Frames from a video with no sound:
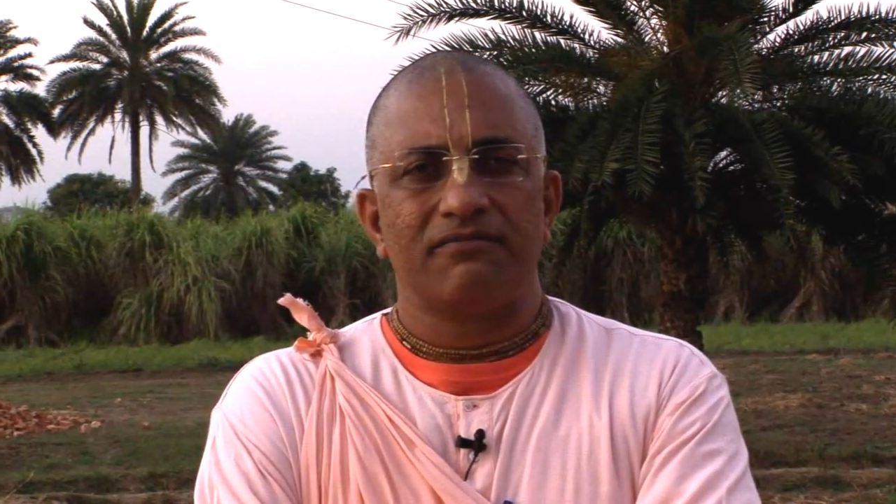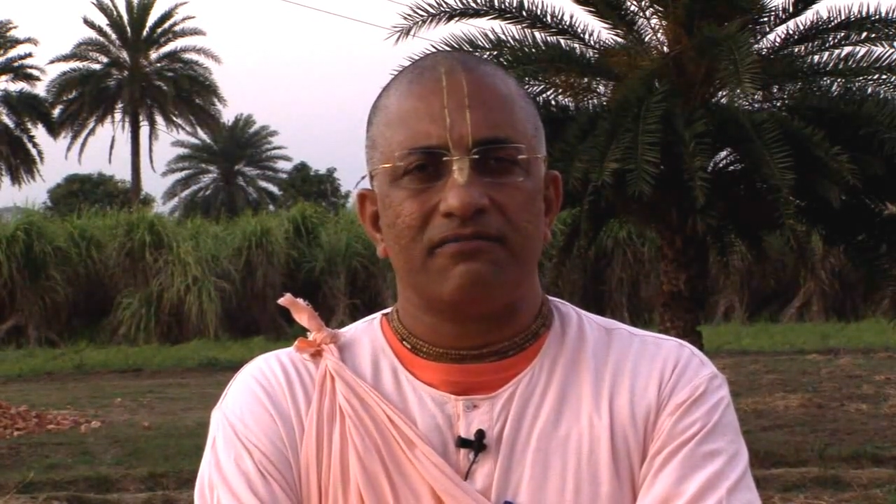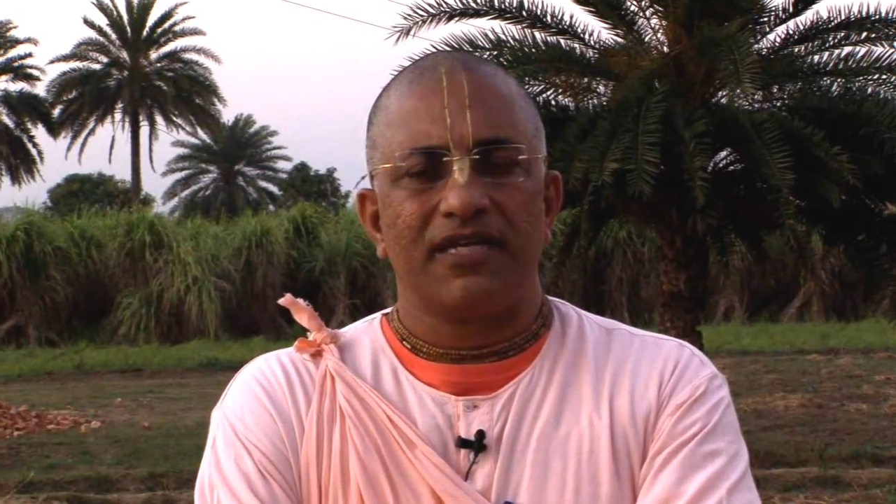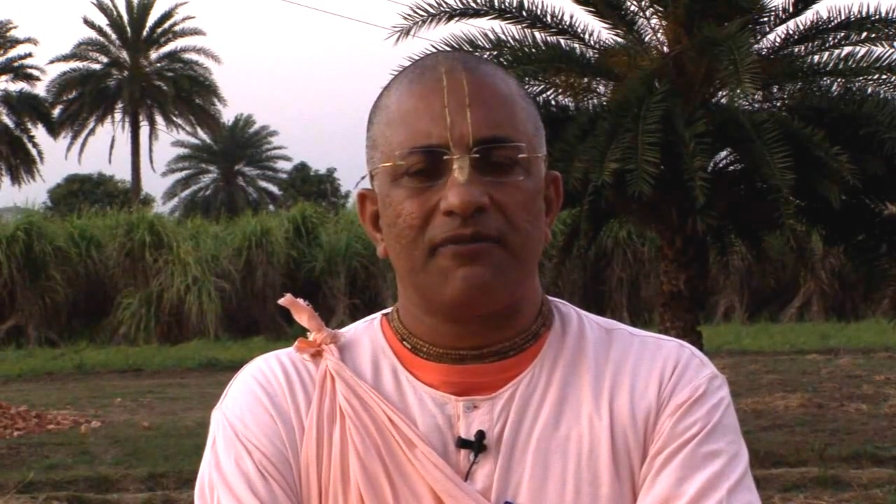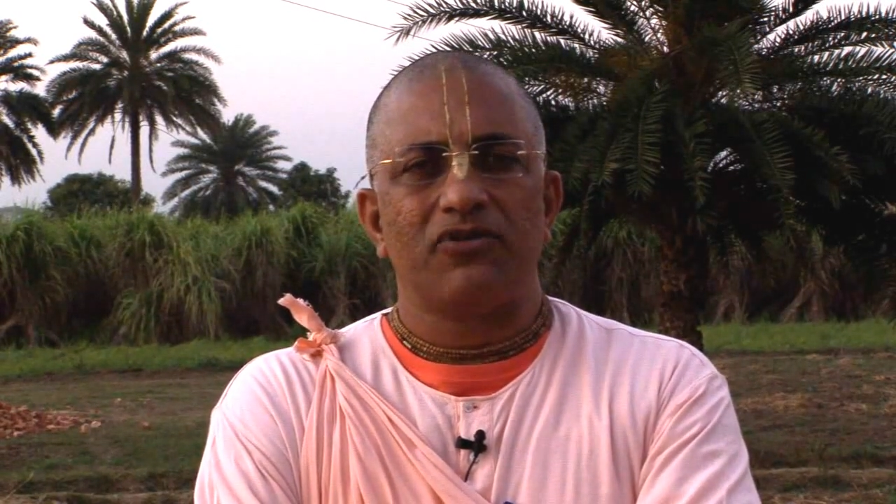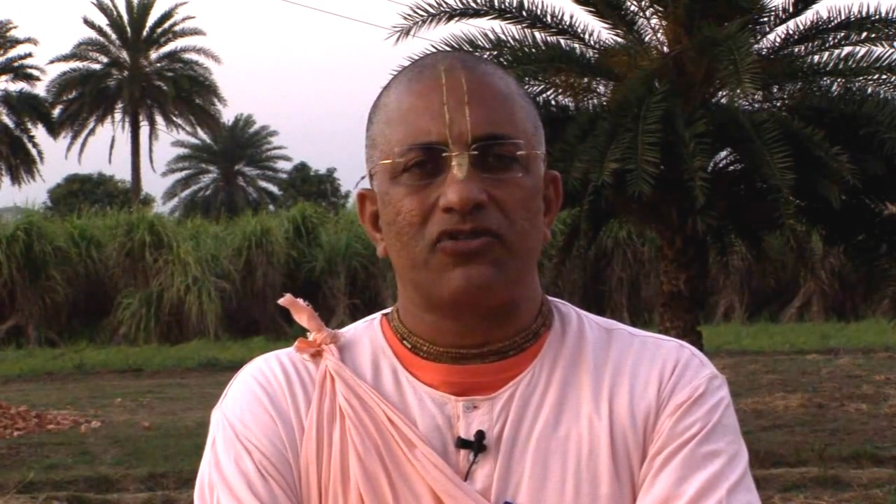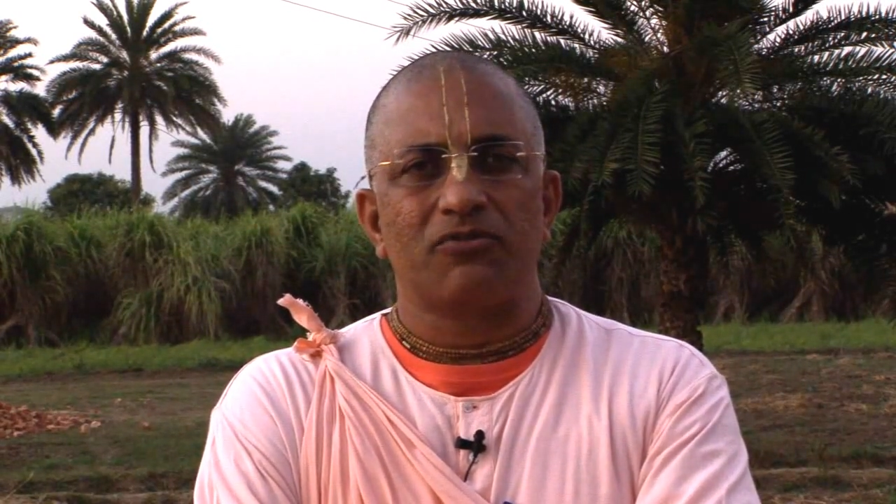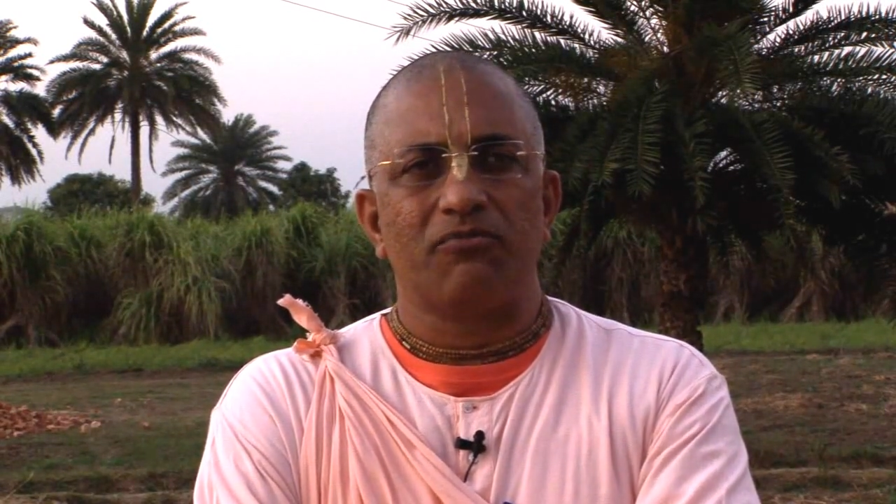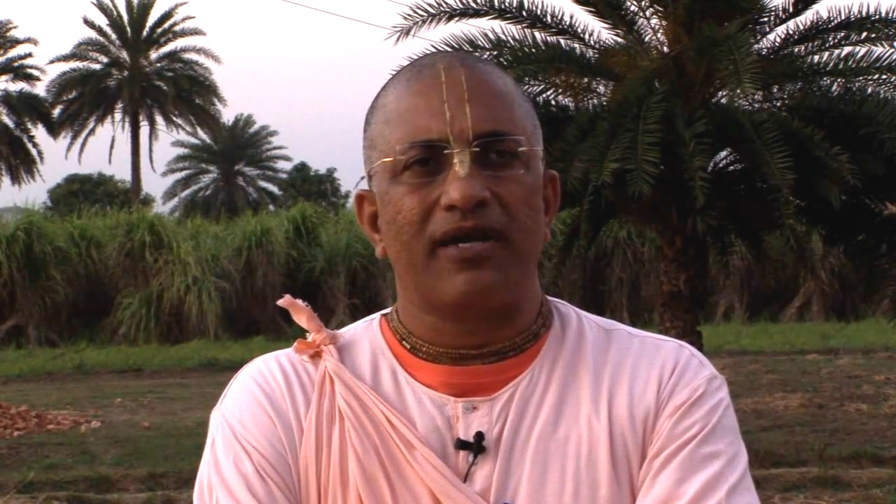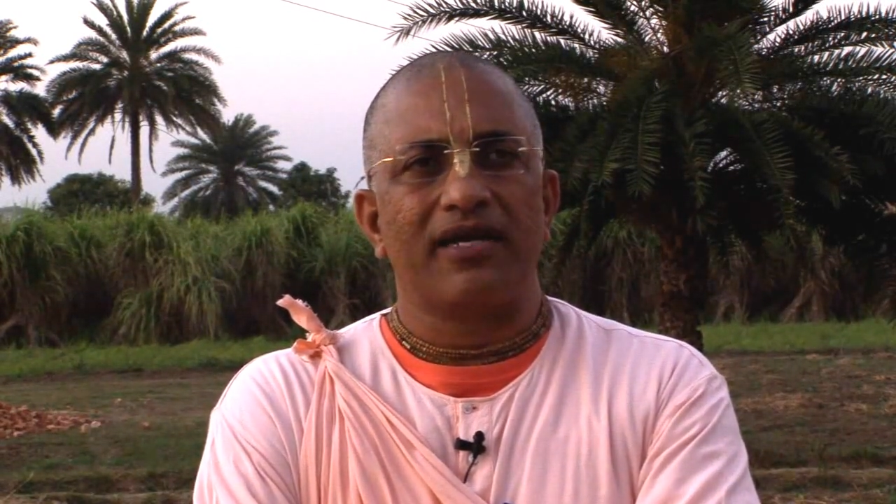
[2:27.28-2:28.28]
able to
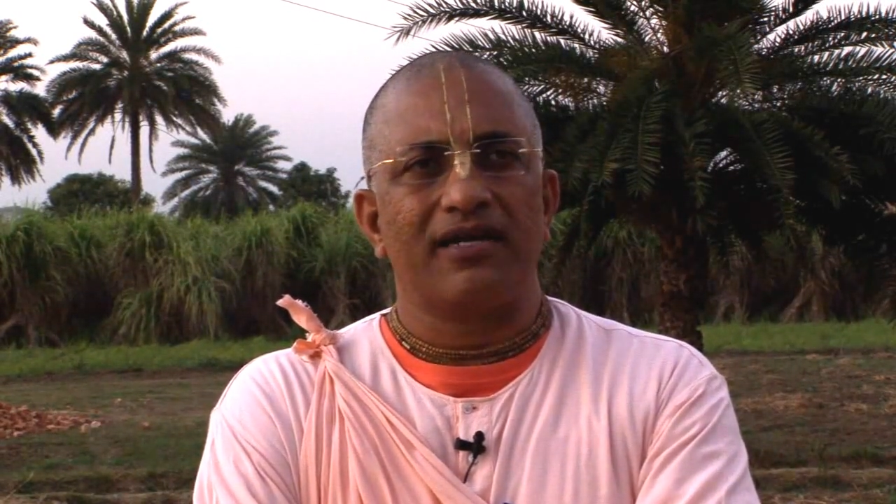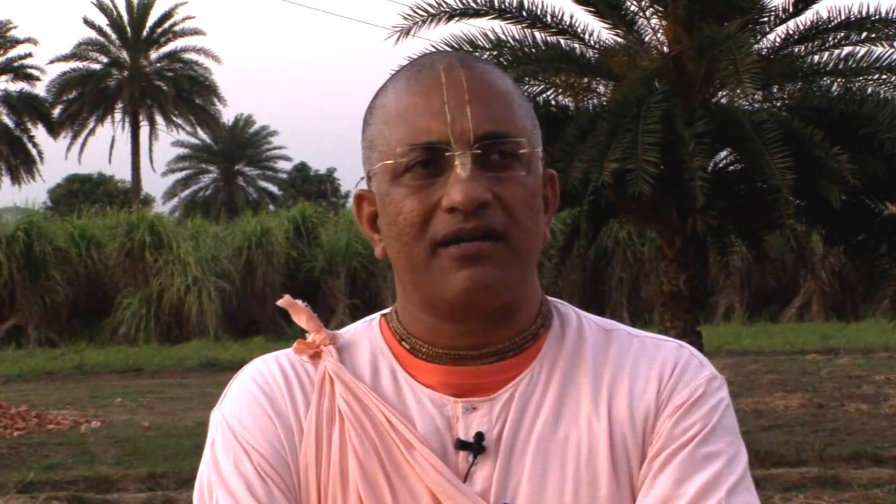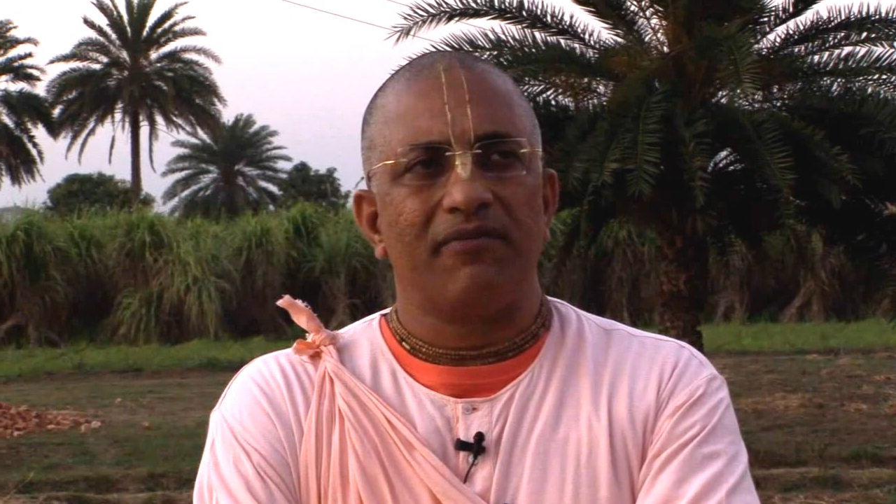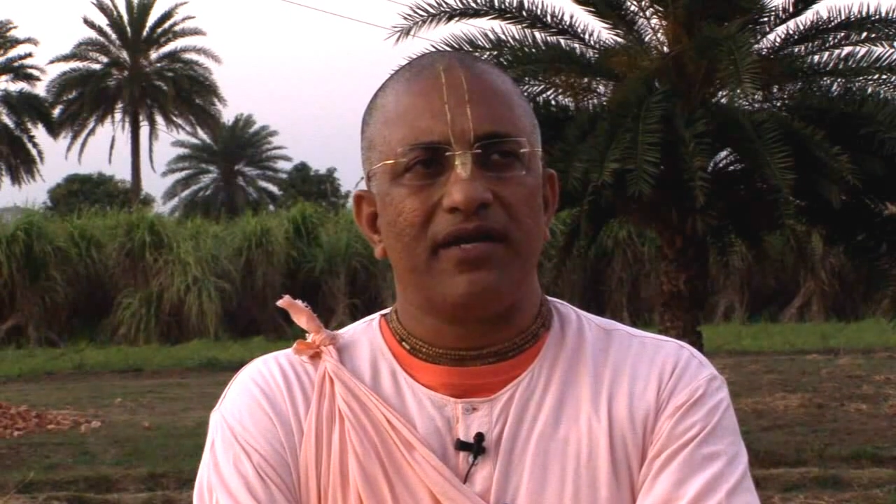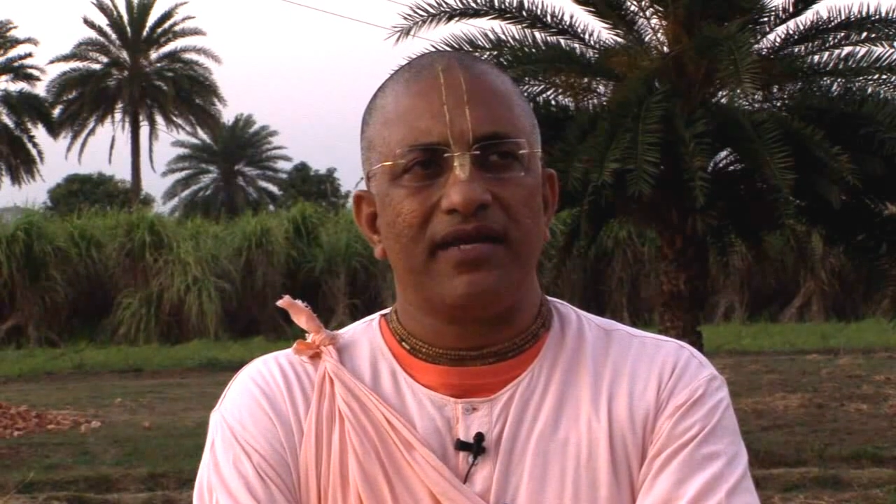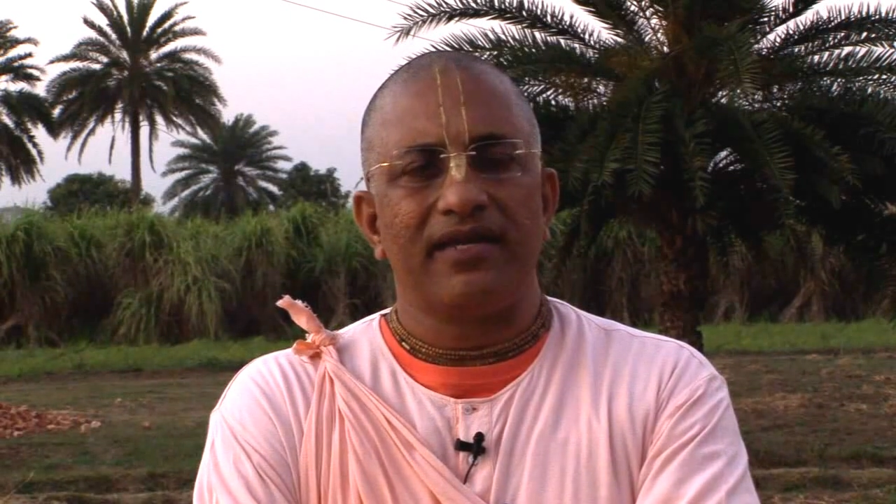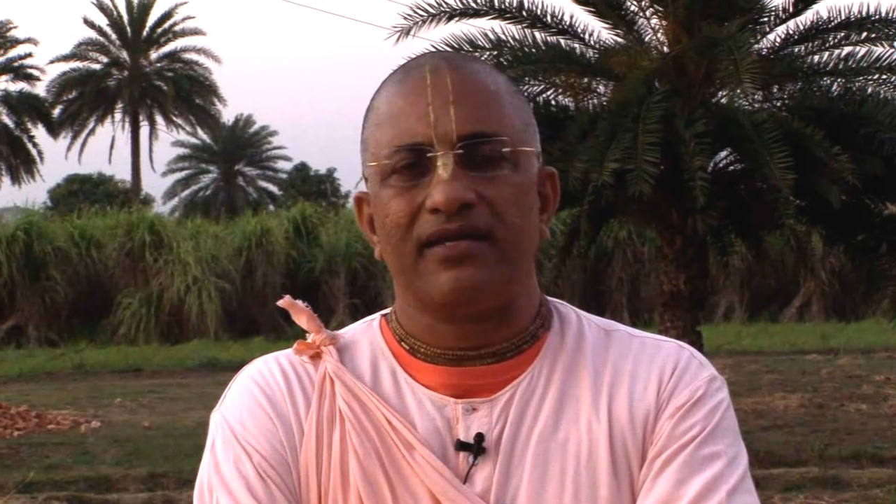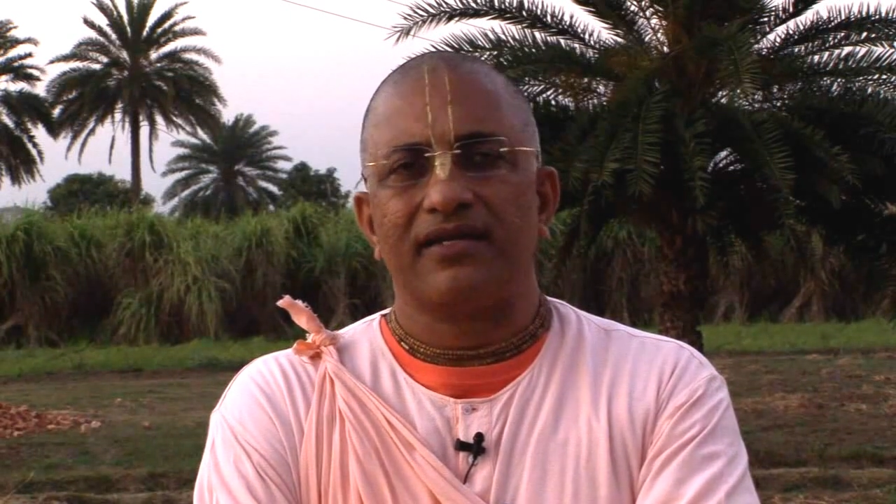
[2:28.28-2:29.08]
bring many